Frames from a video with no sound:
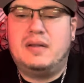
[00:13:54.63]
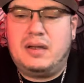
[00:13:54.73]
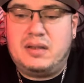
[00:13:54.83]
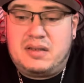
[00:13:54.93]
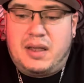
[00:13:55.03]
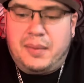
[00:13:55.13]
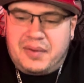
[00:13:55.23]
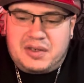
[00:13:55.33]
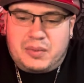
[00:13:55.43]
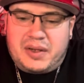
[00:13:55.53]
in the same
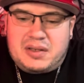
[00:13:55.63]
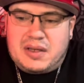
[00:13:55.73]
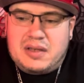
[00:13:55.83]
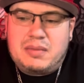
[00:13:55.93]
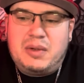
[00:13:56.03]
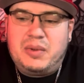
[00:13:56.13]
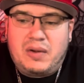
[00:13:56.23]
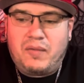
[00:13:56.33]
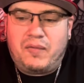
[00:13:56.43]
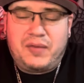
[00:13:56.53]
situation doesn't mean we
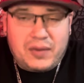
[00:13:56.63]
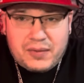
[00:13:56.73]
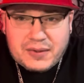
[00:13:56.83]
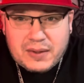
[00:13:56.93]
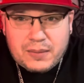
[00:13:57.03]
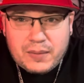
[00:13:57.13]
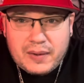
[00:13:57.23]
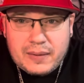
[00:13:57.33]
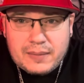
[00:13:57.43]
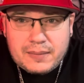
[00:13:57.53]
don't feel the same
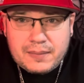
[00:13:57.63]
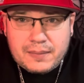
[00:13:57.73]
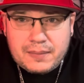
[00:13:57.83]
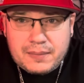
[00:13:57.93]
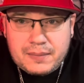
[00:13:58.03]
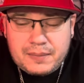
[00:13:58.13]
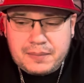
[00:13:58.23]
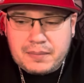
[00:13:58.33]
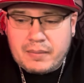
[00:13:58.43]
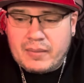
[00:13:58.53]
way
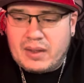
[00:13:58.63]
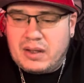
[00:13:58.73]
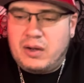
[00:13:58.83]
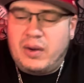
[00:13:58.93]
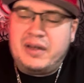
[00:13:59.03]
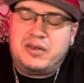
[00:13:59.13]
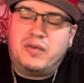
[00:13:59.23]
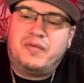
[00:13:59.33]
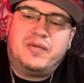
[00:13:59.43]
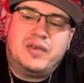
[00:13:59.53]
you know, I
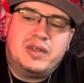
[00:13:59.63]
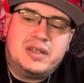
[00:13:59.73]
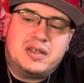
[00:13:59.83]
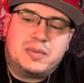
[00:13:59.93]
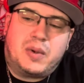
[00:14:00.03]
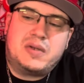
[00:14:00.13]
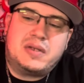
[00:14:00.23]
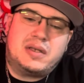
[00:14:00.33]
don't feel like this person's